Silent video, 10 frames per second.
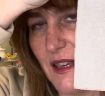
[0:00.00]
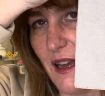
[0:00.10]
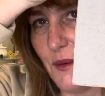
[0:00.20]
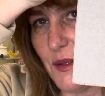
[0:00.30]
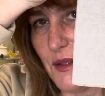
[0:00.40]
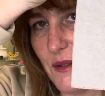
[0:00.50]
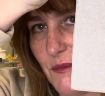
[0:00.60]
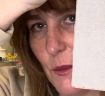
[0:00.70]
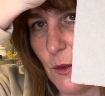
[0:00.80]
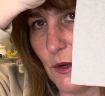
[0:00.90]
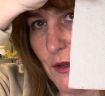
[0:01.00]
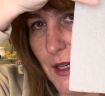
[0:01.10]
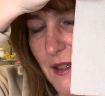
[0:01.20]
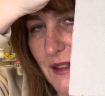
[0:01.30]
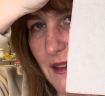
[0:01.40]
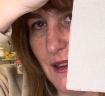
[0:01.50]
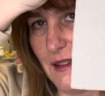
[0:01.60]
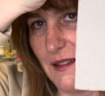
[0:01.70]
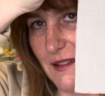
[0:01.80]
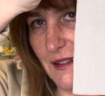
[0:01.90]
I was worried
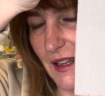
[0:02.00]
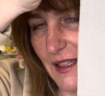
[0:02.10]
that I